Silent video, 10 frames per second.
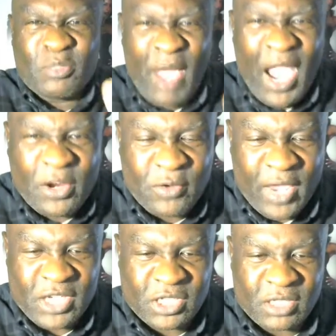is my
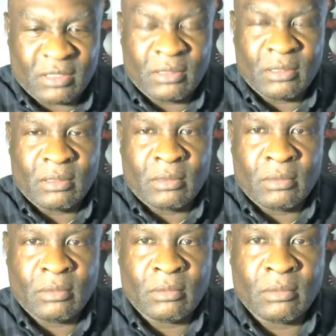creation.
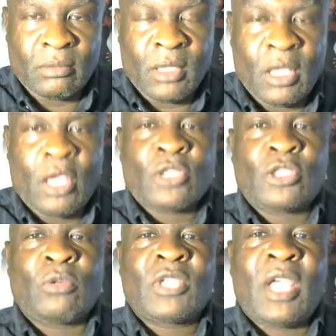
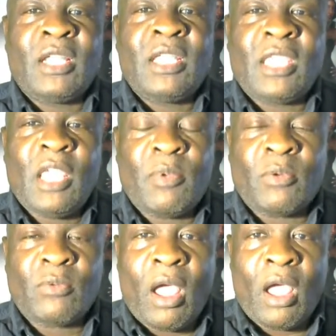So Taalik
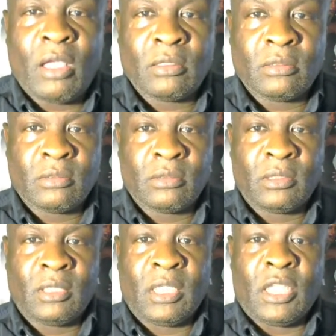ibn Ra
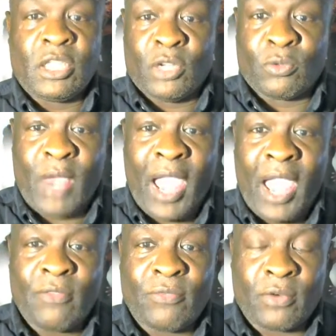is
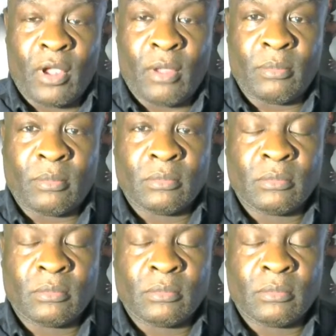derived from